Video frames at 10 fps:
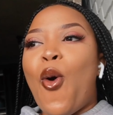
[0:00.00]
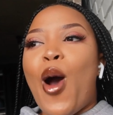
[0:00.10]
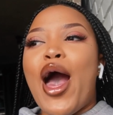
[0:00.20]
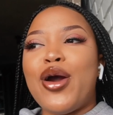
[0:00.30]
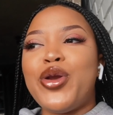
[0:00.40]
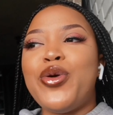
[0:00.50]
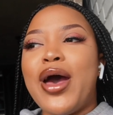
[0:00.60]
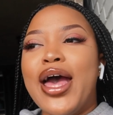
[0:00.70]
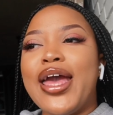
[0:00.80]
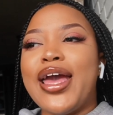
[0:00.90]
how do
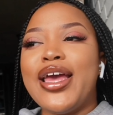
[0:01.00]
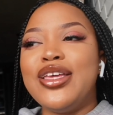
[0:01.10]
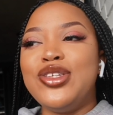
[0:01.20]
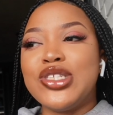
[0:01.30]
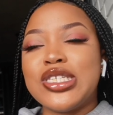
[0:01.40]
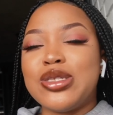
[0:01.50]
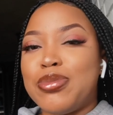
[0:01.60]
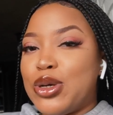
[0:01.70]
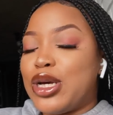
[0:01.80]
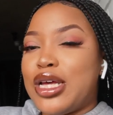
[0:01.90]
I use this
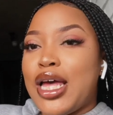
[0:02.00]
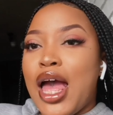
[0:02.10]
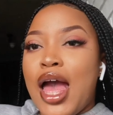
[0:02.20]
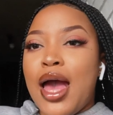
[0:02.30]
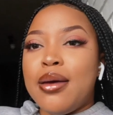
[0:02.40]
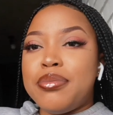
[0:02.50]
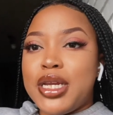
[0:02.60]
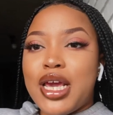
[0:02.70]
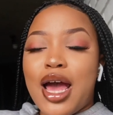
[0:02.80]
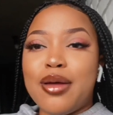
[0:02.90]
book?
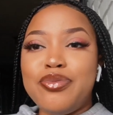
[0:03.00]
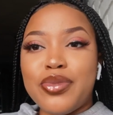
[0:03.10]
But yeah,